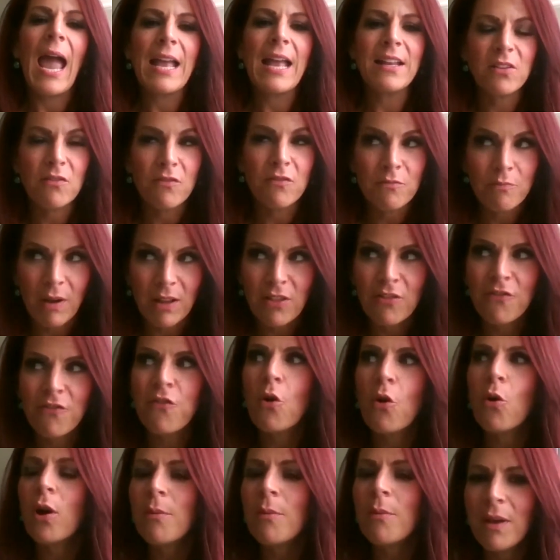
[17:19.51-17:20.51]
And month
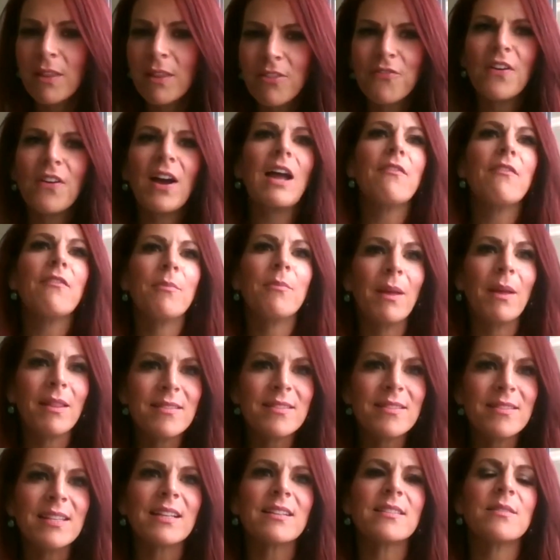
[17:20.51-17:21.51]
4 and month 5 and month
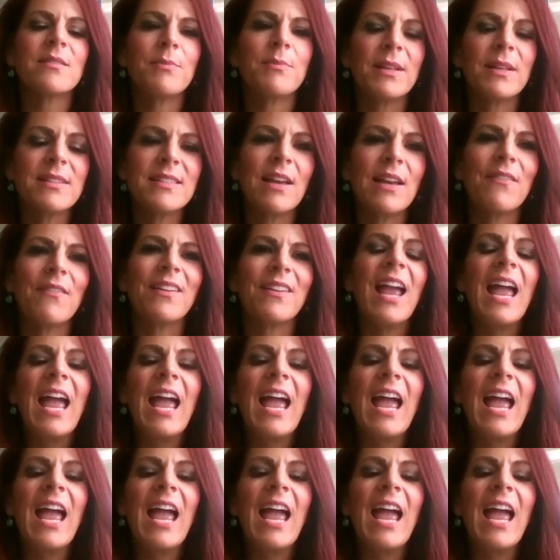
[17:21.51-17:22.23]
6 and month 7.